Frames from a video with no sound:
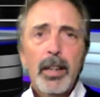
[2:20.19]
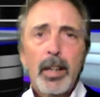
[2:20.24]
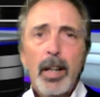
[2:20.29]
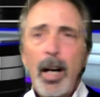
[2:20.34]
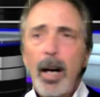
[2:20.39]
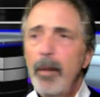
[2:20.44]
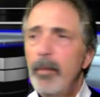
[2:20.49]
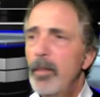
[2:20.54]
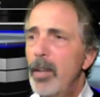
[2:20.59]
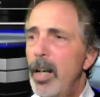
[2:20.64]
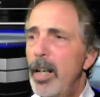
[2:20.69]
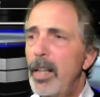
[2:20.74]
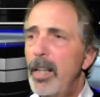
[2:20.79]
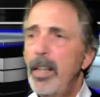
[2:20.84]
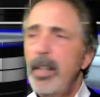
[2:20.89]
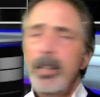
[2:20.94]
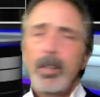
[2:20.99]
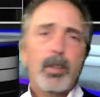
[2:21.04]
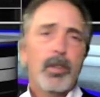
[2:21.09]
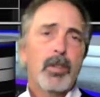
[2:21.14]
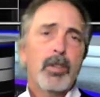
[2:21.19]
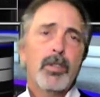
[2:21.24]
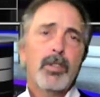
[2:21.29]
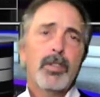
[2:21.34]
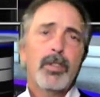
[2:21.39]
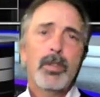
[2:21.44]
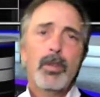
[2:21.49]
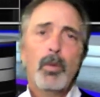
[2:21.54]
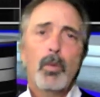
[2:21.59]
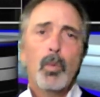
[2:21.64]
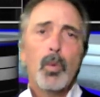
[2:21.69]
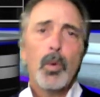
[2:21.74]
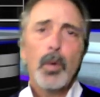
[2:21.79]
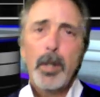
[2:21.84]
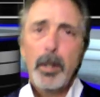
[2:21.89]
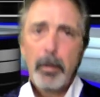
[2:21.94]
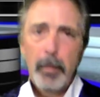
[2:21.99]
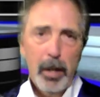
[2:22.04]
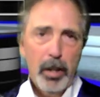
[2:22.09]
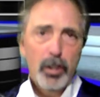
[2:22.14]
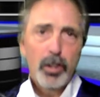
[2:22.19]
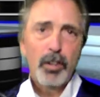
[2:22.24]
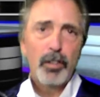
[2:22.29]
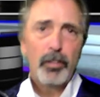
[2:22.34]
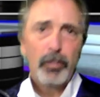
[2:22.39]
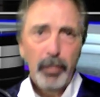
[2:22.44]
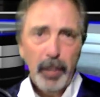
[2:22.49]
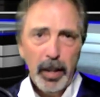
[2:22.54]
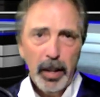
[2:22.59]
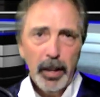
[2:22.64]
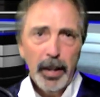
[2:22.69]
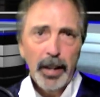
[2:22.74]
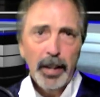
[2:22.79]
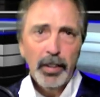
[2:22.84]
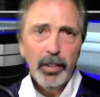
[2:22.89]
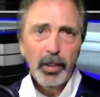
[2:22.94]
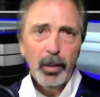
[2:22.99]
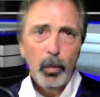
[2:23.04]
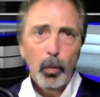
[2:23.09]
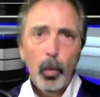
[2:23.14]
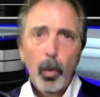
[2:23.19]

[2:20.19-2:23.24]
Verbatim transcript: I'm not here to worry about your feelings and